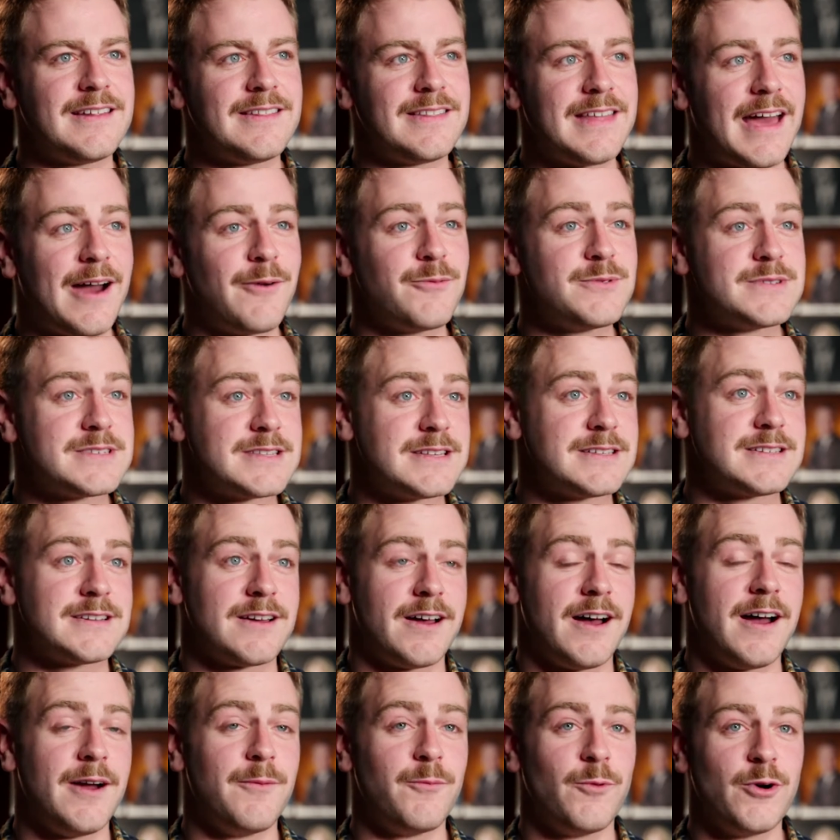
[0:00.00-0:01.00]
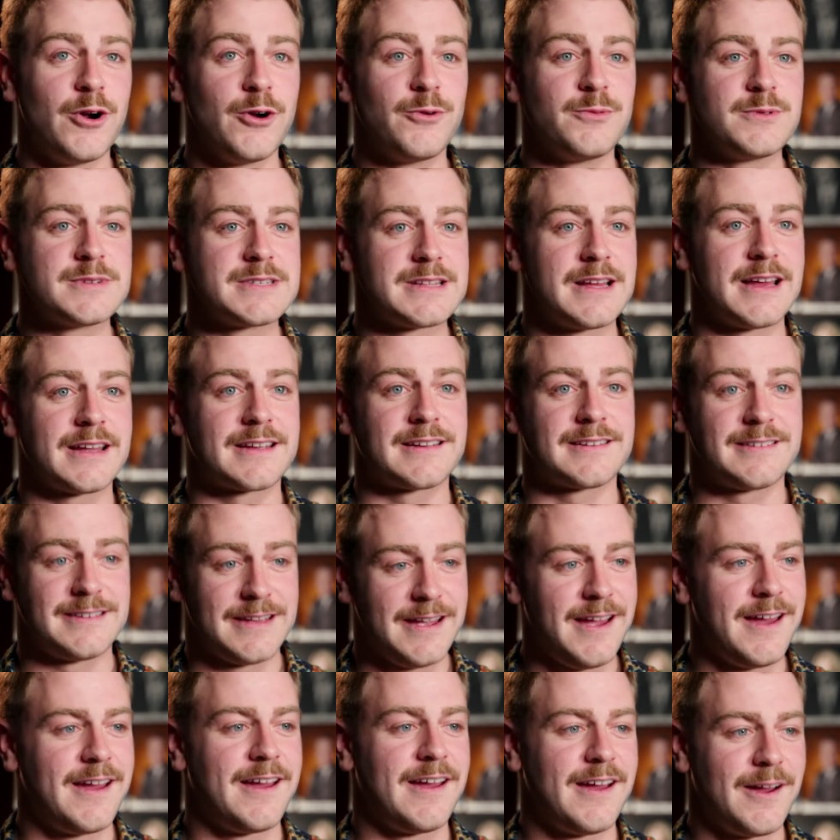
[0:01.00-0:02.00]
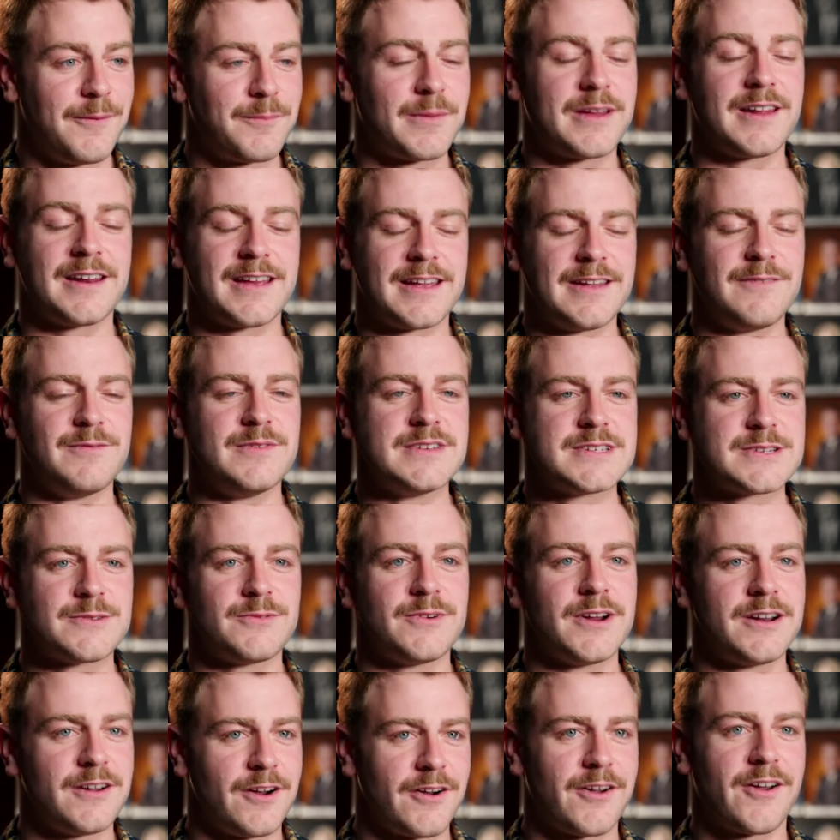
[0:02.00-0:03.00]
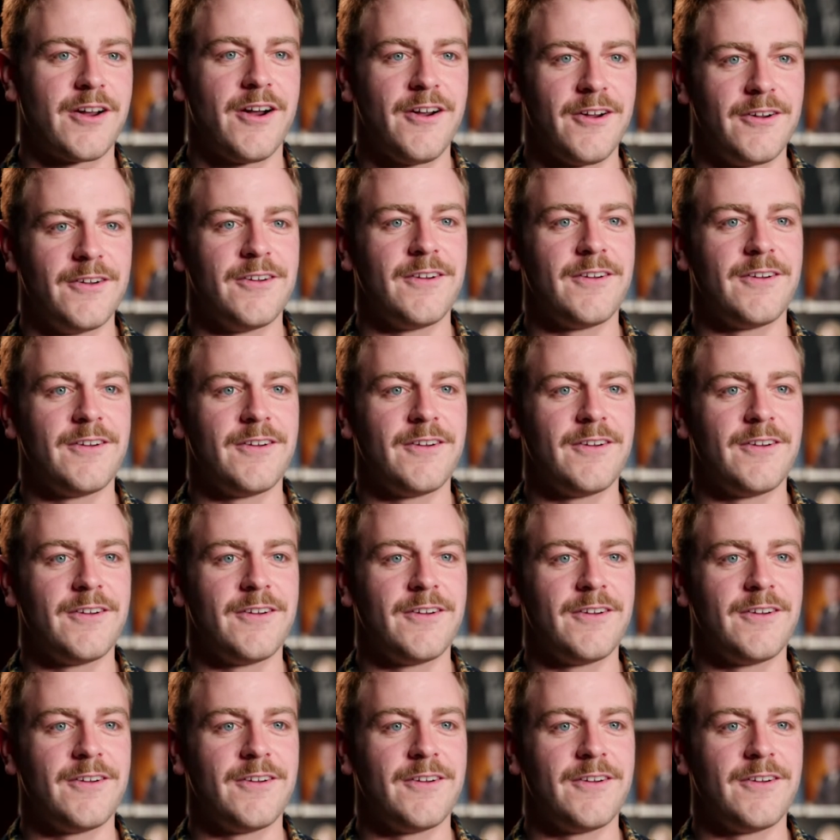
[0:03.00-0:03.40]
that was the time where it was like, yeah, I'm going to give this a red hot go.